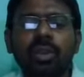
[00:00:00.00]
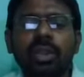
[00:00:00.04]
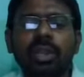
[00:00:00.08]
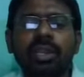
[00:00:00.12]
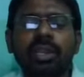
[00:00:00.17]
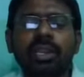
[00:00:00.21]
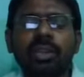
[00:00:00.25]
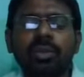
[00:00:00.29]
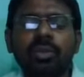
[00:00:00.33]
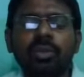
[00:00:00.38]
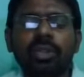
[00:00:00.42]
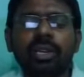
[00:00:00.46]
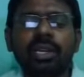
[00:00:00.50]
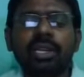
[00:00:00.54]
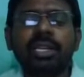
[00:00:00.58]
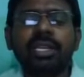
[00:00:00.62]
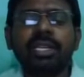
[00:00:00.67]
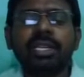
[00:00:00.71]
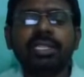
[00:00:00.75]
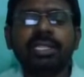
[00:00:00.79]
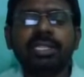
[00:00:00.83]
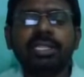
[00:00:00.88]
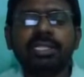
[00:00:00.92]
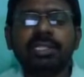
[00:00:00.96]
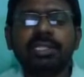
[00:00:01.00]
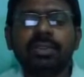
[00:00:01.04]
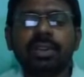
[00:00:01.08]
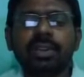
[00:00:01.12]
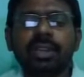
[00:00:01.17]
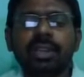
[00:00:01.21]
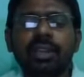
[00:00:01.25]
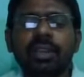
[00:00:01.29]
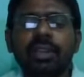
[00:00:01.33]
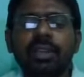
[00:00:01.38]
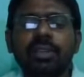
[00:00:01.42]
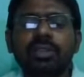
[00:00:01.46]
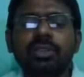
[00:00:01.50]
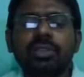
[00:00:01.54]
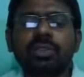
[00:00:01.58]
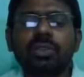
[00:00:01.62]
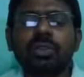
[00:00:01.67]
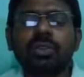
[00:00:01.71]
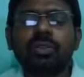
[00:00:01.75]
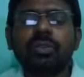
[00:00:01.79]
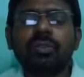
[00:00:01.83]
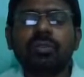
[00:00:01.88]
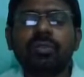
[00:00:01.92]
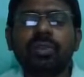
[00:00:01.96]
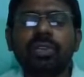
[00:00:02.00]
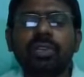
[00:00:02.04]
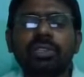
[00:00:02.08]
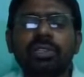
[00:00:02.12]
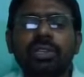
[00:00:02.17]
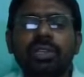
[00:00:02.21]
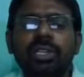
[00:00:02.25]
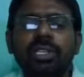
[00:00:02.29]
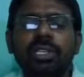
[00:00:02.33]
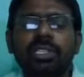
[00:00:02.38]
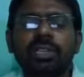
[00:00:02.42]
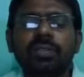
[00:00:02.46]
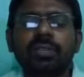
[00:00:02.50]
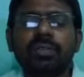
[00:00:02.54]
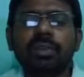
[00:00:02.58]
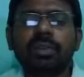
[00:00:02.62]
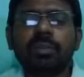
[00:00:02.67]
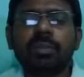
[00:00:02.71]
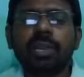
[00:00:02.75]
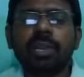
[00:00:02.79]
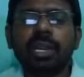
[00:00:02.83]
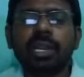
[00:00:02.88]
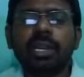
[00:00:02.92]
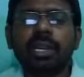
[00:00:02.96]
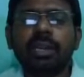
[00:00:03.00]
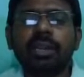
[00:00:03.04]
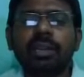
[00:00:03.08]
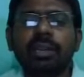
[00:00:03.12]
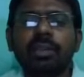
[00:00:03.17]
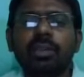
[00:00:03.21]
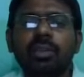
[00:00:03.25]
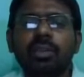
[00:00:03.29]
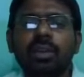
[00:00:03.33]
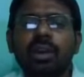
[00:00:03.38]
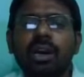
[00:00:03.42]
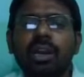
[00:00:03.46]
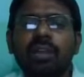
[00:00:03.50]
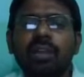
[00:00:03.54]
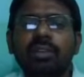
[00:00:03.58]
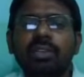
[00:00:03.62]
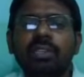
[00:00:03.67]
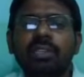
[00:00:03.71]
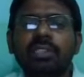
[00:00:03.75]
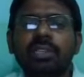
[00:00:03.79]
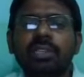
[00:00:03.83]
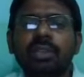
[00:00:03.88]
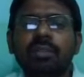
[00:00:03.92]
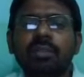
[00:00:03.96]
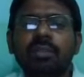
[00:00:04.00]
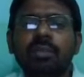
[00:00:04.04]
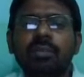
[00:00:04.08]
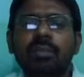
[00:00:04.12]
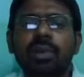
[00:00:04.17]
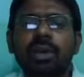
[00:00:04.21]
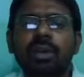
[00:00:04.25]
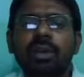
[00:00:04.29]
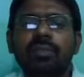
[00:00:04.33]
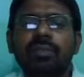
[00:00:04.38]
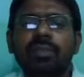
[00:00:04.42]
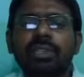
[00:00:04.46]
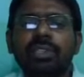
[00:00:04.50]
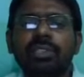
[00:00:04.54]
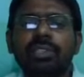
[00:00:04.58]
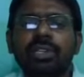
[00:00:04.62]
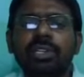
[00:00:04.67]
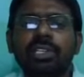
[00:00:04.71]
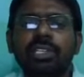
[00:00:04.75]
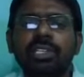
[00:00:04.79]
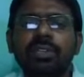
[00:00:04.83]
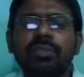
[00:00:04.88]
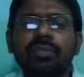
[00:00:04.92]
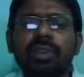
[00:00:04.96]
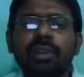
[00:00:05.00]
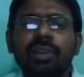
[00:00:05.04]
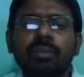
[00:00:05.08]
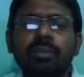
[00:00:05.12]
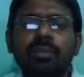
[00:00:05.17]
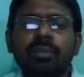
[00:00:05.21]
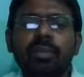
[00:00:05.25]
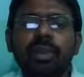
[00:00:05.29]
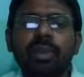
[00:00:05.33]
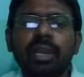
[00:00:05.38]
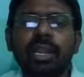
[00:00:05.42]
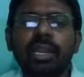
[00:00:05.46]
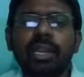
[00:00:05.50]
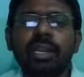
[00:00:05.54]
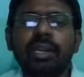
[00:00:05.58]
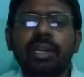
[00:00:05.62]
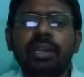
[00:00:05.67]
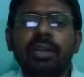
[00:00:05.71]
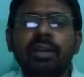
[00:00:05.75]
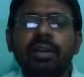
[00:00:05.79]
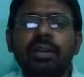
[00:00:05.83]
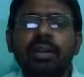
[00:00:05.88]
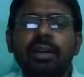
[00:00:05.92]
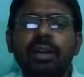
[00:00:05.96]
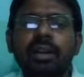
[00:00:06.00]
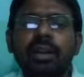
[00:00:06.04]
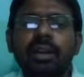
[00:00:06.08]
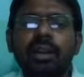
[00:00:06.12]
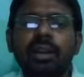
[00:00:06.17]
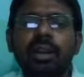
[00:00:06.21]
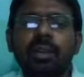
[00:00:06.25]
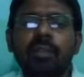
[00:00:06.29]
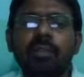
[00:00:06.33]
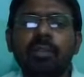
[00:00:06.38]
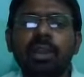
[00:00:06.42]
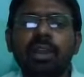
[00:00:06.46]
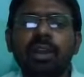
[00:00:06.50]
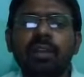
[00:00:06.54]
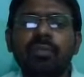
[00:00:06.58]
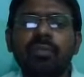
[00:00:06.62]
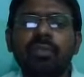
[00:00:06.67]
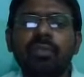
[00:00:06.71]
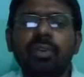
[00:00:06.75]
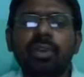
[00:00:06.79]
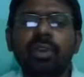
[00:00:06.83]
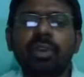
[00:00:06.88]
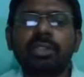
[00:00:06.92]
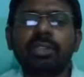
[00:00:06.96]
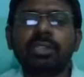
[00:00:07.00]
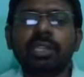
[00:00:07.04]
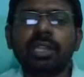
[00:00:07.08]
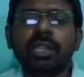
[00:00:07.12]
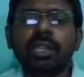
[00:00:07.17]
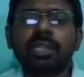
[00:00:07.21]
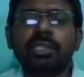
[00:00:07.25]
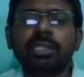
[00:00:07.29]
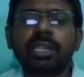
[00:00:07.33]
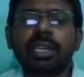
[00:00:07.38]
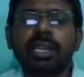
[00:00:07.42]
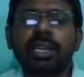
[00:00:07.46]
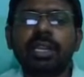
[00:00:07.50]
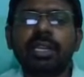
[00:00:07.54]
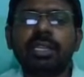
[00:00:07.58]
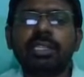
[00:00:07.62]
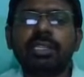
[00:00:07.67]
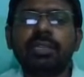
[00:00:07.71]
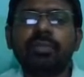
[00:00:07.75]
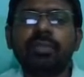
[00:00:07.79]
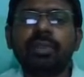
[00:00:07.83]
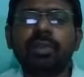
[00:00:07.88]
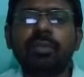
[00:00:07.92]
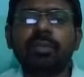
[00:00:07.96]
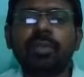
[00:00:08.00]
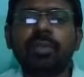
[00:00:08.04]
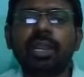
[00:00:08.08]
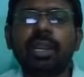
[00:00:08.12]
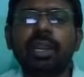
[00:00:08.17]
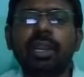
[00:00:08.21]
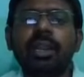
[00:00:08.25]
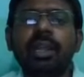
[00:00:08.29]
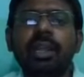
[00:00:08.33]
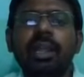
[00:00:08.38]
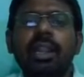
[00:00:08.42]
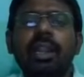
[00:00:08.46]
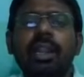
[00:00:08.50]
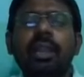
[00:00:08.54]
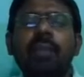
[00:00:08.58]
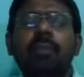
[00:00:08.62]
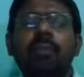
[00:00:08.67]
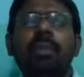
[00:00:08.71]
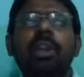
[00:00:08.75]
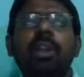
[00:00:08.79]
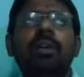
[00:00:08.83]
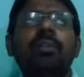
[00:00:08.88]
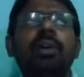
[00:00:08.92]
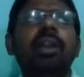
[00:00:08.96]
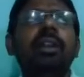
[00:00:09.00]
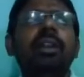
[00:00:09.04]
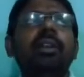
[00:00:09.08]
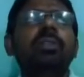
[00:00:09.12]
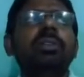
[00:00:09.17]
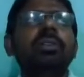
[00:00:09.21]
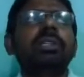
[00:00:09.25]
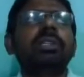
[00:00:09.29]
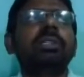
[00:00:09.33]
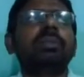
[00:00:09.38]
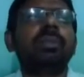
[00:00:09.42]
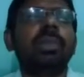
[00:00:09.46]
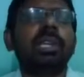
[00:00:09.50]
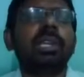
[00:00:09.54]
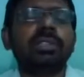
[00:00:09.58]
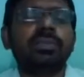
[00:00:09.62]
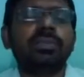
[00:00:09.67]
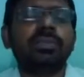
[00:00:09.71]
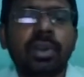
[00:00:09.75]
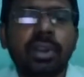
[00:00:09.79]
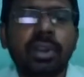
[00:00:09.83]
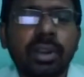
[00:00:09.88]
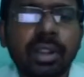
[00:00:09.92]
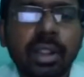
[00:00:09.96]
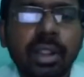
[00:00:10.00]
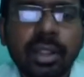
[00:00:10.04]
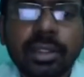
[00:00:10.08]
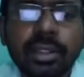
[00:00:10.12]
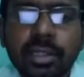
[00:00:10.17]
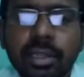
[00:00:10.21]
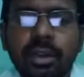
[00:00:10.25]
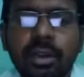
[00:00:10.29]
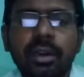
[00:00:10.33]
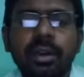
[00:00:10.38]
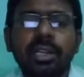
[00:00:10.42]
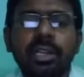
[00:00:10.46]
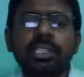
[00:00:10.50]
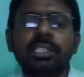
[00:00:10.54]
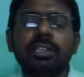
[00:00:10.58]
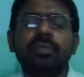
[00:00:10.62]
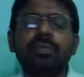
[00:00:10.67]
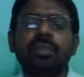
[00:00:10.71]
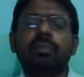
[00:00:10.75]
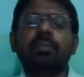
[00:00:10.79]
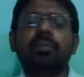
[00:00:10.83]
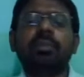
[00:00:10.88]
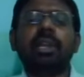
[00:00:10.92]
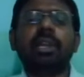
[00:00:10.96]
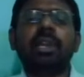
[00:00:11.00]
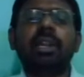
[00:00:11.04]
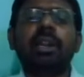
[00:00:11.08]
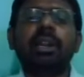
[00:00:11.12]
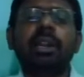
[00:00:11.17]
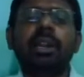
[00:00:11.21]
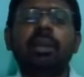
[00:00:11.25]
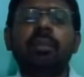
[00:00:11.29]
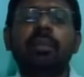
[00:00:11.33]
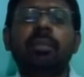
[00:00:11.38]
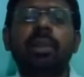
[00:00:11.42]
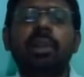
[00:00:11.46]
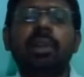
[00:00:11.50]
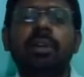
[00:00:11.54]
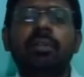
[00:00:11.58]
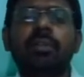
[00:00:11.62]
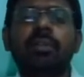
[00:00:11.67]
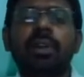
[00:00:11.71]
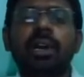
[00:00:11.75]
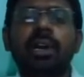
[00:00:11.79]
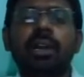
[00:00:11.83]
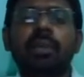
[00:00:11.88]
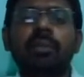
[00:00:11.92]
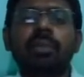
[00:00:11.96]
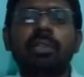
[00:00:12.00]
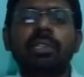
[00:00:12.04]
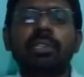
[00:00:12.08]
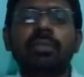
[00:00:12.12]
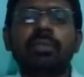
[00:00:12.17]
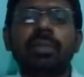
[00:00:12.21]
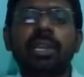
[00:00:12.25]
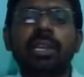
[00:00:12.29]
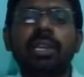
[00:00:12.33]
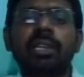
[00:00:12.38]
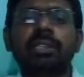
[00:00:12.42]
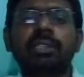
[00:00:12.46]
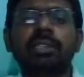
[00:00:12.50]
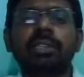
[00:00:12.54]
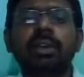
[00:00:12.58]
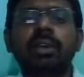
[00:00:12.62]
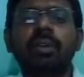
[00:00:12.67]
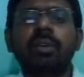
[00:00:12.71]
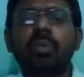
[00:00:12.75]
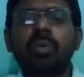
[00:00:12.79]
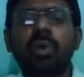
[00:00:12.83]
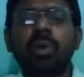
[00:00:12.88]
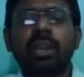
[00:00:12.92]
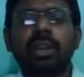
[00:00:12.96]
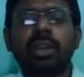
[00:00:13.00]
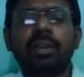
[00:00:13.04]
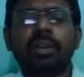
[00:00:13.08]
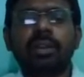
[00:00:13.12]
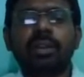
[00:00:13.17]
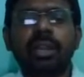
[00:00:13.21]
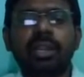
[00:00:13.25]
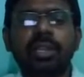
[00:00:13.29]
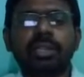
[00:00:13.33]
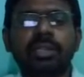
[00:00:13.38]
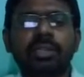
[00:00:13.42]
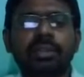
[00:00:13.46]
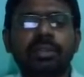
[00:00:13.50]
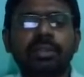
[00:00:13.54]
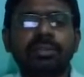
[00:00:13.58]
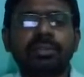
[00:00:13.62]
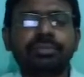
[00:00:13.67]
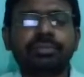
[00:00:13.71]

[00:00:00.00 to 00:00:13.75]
can give the digits. Okay, so first digit from right. You always remember first digit from right. Number of fluorines. Second digit from right. Number of hydrogens plus 1. Third digit from right. Number of carbons minus 1. Next.